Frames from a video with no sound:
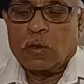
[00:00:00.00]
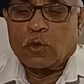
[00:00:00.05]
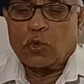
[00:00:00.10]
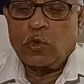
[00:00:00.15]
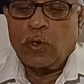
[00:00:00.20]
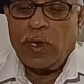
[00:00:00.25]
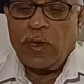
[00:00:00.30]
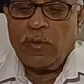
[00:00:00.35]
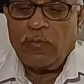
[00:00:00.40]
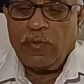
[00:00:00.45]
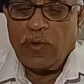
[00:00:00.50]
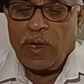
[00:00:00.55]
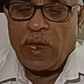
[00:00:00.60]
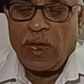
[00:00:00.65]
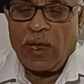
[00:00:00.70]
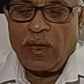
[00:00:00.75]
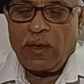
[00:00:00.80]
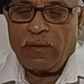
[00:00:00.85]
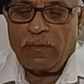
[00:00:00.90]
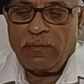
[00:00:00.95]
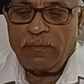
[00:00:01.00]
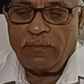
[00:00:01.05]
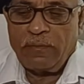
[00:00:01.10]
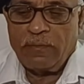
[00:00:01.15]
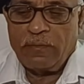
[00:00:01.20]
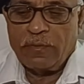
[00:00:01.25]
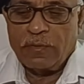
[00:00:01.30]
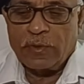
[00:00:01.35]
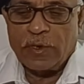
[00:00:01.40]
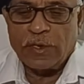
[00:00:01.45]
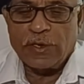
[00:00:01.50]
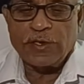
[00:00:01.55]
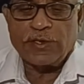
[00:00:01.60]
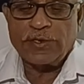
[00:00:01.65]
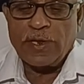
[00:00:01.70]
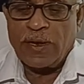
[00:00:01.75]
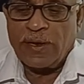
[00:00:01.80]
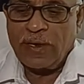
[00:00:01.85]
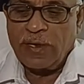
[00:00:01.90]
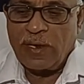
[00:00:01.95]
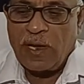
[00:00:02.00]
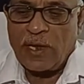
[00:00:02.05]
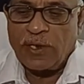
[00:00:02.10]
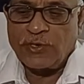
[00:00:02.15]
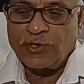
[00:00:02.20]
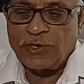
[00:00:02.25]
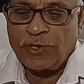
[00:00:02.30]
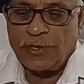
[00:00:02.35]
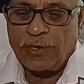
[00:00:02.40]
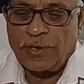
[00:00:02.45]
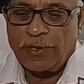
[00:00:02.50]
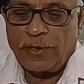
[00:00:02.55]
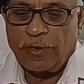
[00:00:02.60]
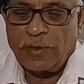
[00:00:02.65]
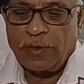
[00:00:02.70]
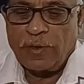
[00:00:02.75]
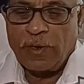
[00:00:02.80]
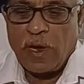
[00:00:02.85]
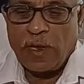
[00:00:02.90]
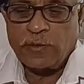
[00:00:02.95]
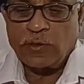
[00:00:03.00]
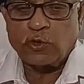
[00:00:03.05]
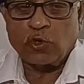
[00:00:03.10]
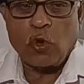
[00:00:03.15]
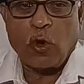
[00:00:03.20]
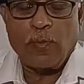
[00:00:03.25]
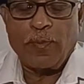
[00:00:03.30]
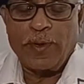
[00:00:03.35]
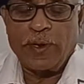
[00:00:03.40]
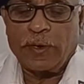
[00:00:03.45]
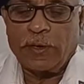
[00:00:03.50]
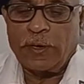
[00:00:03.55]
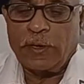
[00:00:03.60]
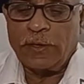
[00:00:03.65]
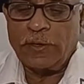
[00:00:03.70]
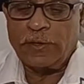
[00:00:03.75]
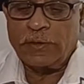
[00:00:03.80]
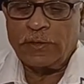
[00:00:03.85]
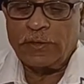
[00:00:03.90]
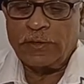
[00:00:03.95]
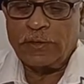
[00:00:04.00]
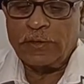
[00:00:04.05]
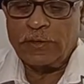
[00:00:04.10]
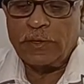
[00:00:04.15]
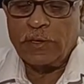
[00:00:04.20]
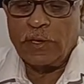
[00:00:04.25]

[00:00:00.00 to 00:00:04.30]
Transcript: Today we have 32nd lecture and the topic is